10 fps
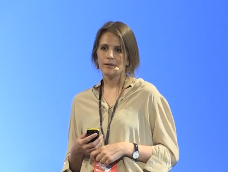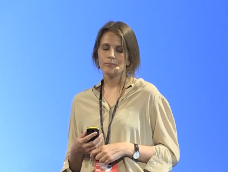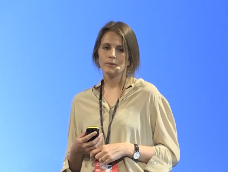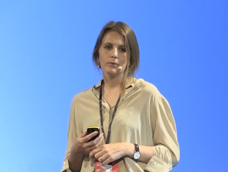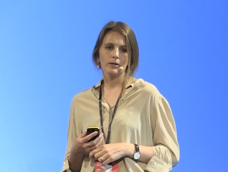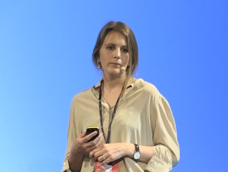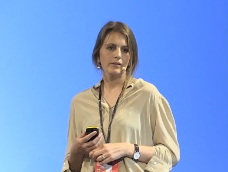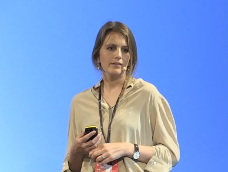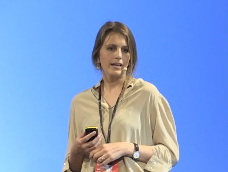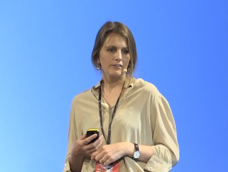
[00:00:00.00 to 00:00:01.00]
We work
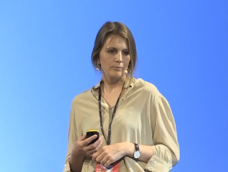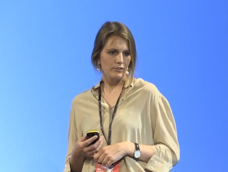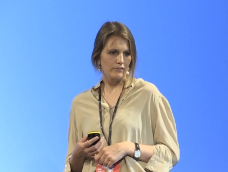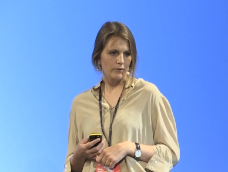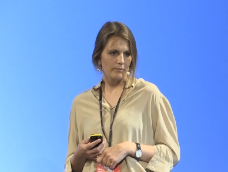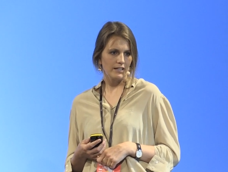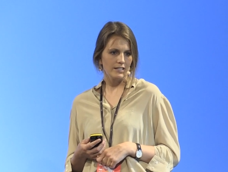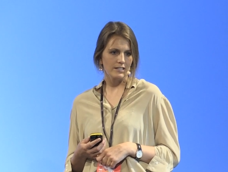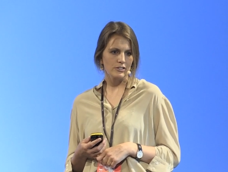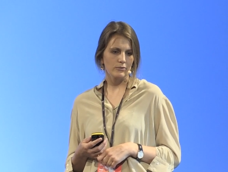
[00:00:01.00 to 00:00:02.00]
with experts from the
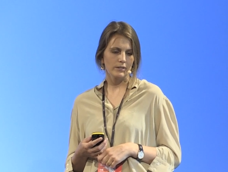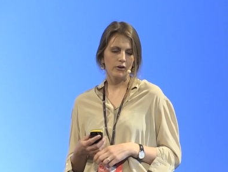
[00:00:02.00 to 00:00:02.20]
industry.